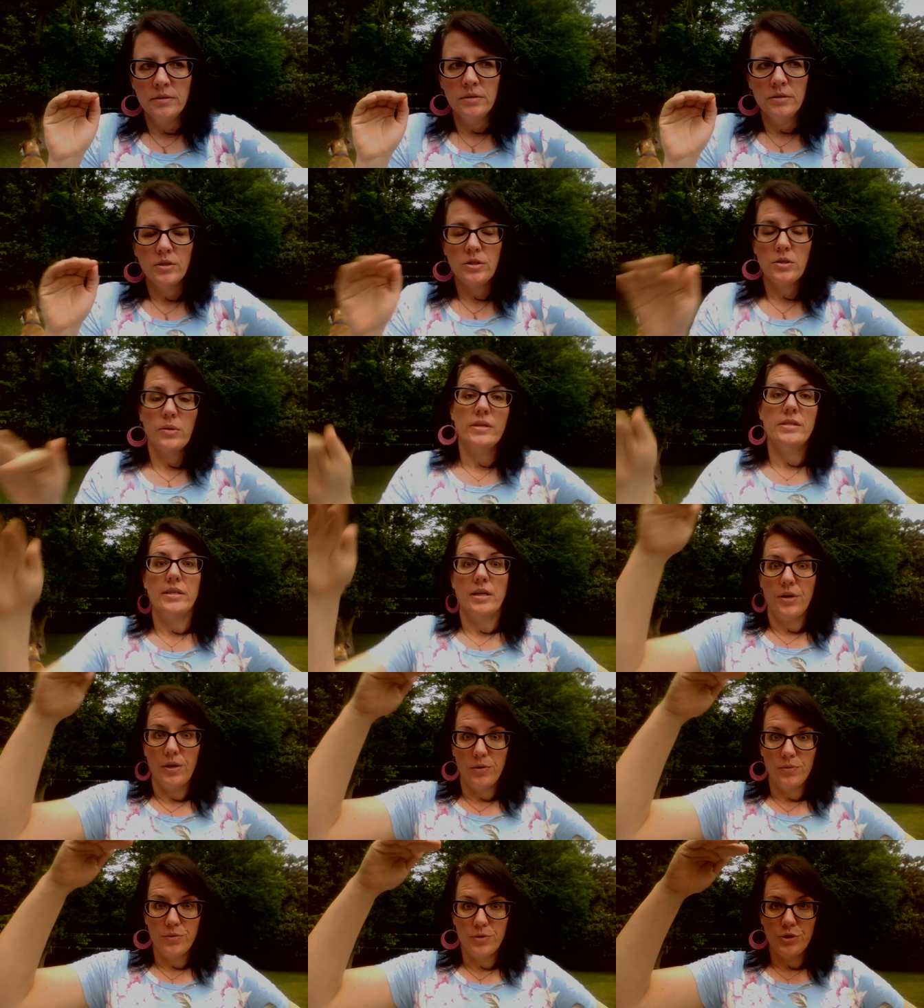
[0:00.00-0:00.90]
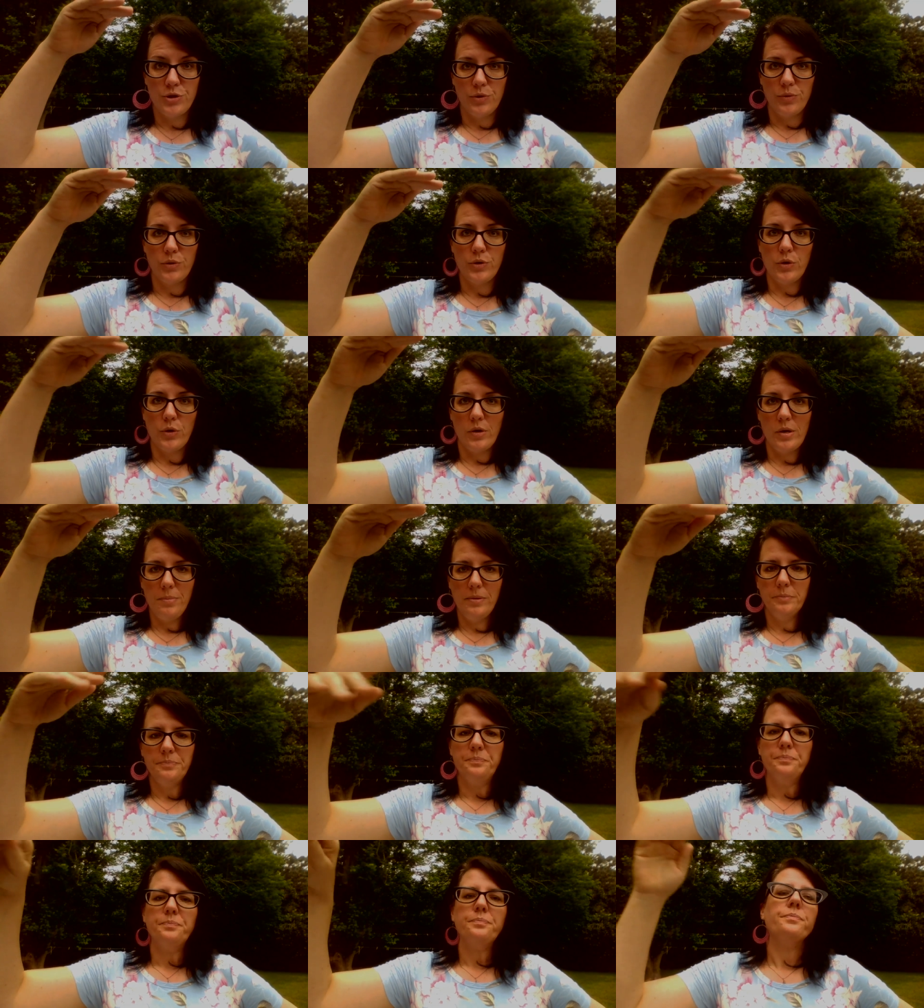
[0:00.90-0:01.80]
so I said go to Europe,
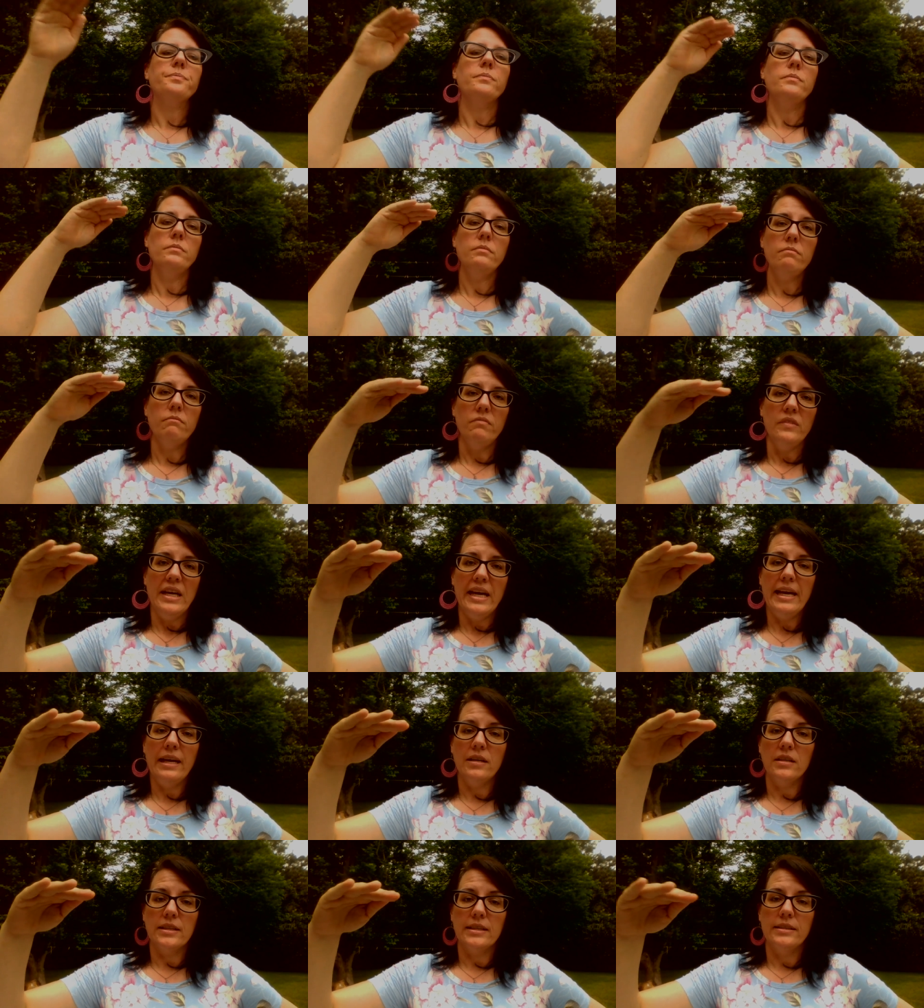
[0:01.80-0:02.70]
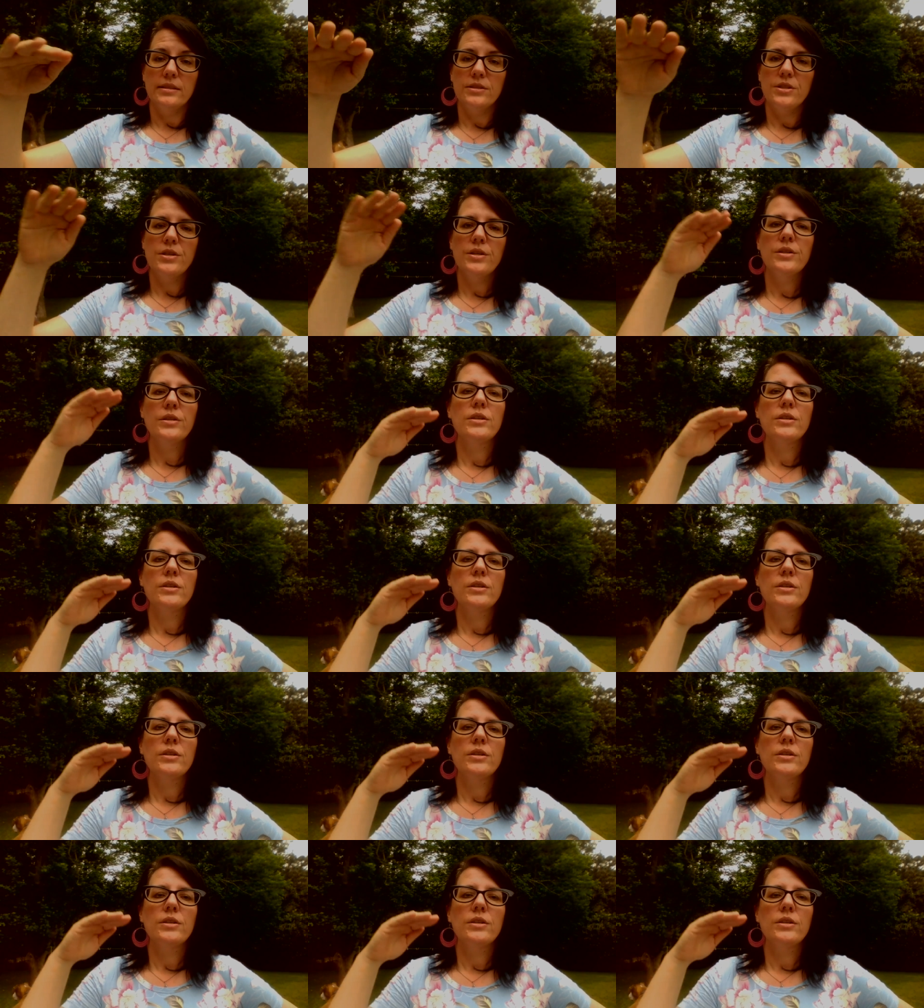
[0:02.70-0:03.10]
England.